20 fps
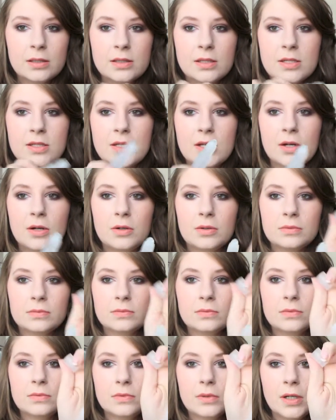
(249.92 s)
So,
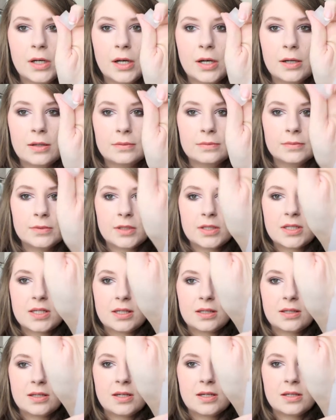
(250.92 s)
looks
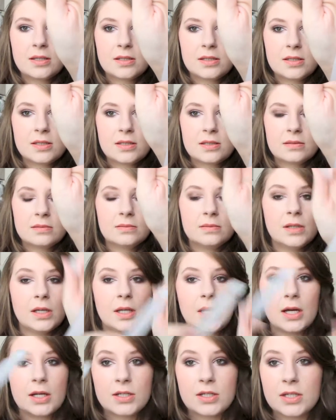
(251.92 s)
like this.
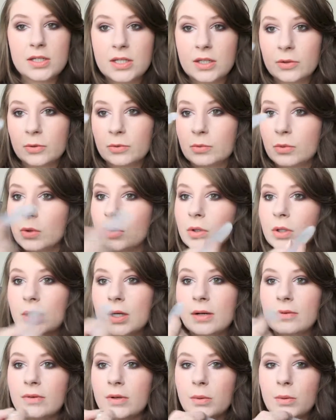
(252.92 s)
And I just like roll it
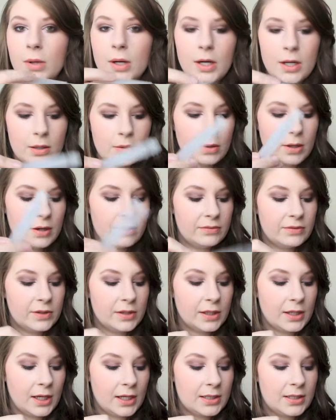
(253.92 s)
everywhere where I feel
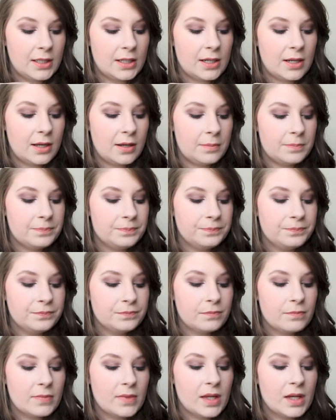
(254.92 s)
like I need it.
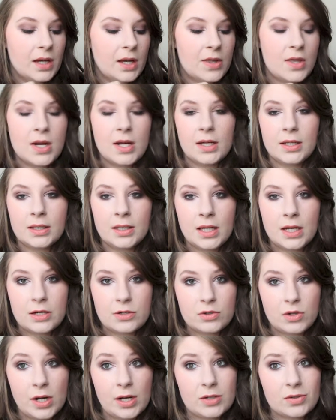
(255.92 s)
And then I let
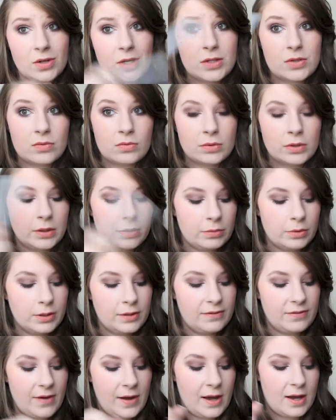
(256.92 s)
it dry. It dries really,
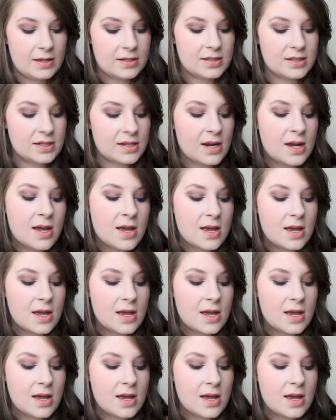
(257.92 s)
really fast.